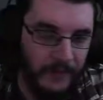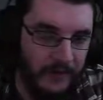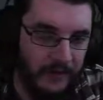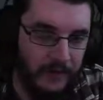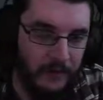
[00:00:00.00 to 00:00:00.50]

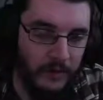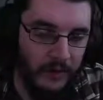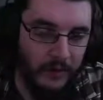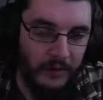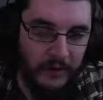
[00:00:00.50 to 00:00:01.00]
set for
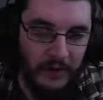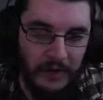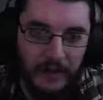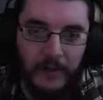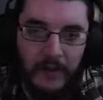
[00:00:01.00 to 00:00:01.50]
November
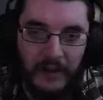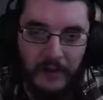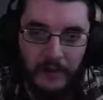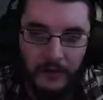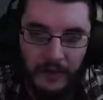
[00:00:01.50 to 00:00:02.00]
30th. Many of
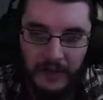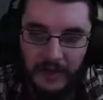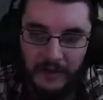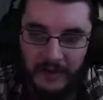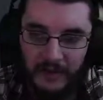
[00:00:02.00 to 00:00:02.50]
you have already had
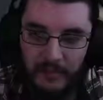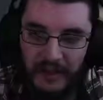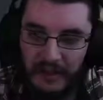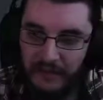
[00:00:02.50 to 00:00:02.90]
a chance to play.